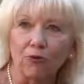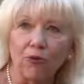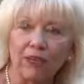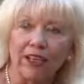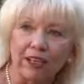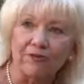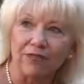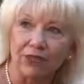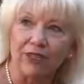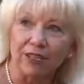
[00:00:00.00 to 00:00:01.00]
really has
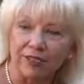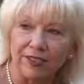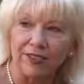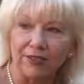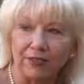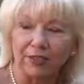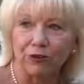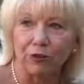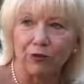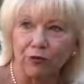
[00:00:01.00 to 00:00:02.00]
very
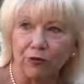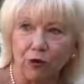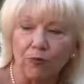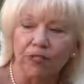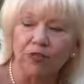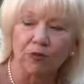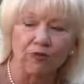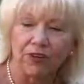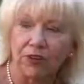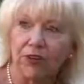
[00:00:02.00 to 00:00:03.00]
consistently good performance
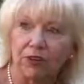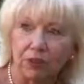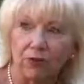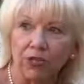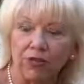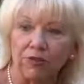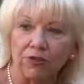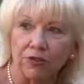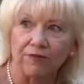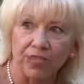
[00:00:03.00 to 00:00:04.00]
with very low
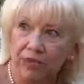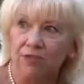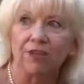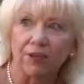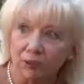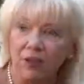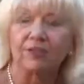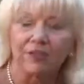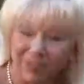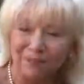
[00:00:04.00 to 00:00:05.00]
levels of downside
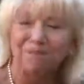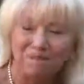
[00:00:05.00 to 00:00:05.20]
risk.